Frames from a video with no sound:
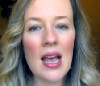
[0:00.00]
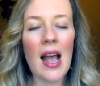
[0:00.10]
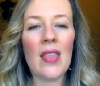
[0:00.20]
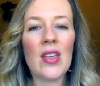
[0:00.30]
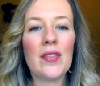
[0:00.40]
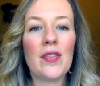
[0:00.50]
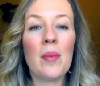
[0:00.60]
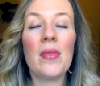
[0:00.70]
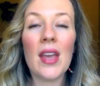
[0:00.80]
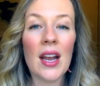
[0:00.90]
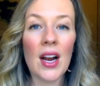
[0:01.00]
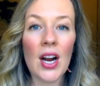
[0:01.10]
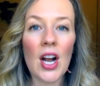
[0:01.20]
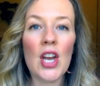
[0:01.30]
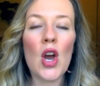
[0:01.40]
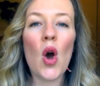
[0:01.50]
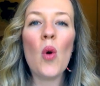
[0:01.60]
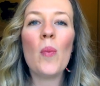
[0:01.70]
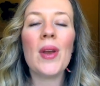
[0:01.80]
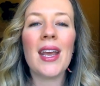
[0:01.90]
And then from there, an
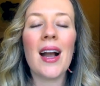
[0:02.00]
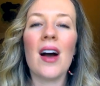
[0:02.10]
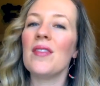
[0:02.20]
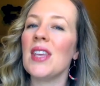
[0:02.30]
opening of